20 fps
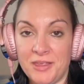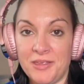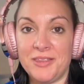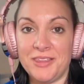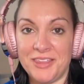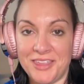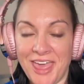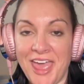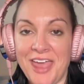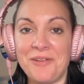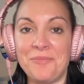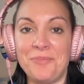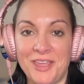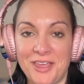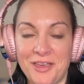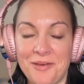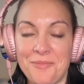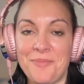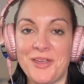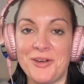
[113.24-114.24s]
can
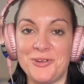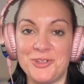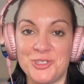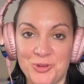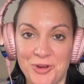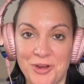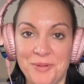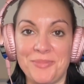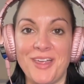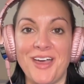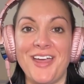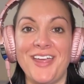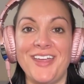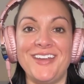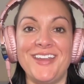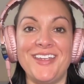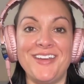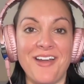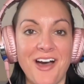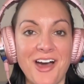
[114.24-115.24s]
become better streamlined
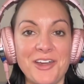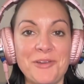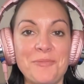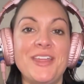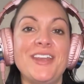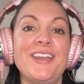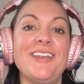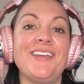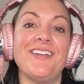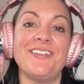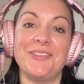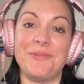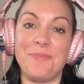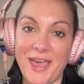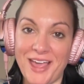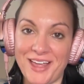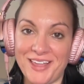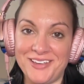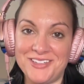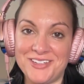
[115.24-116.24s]
and automated on the
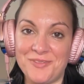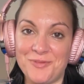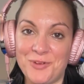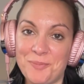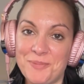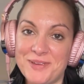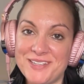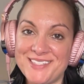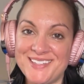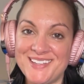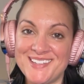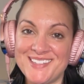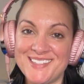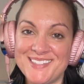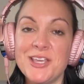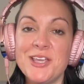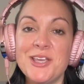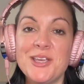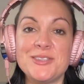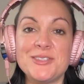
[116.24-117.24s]
back end of your
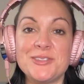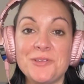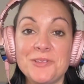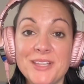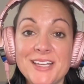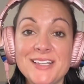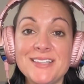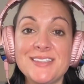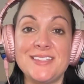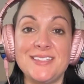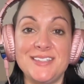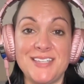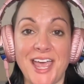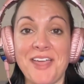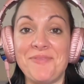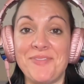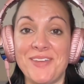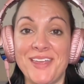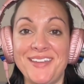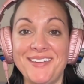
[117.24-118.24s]
business. So let's dive
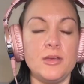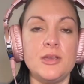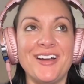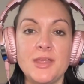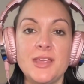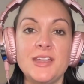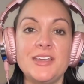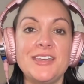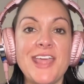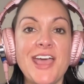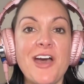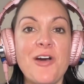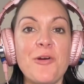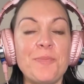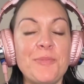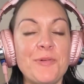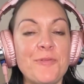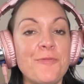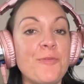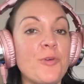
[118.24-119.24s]
in. Now,
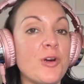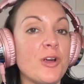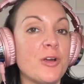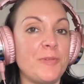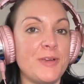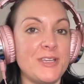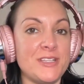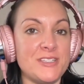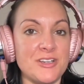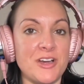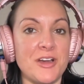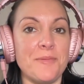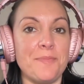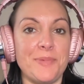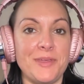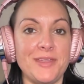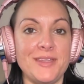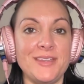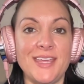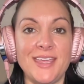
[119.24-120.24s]
before we start
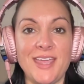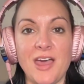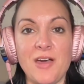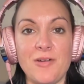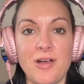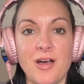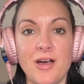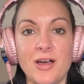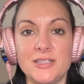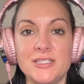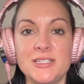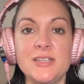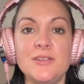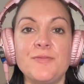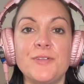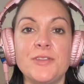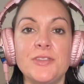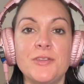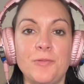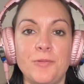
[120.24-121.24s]
building out content
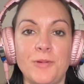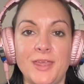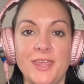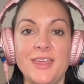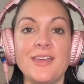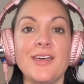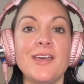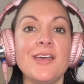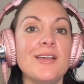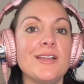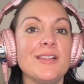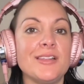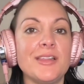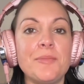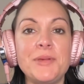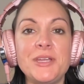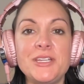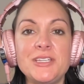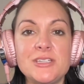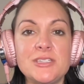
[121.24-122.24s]
for the week, let
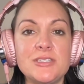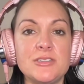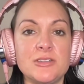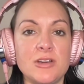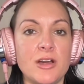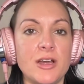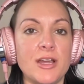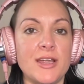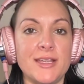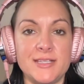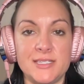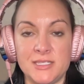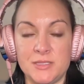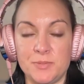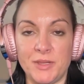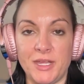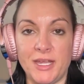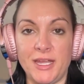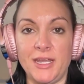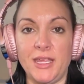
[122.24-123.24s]
me just start
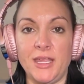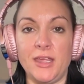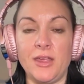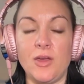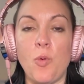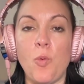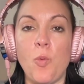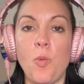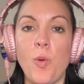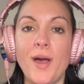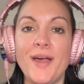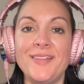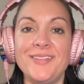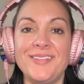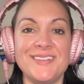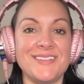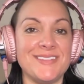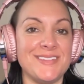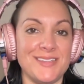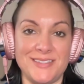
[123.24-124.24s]
explaining what
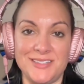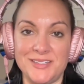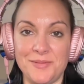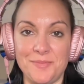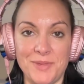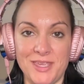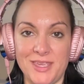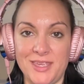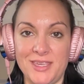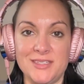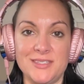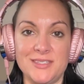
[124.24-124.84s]
the system is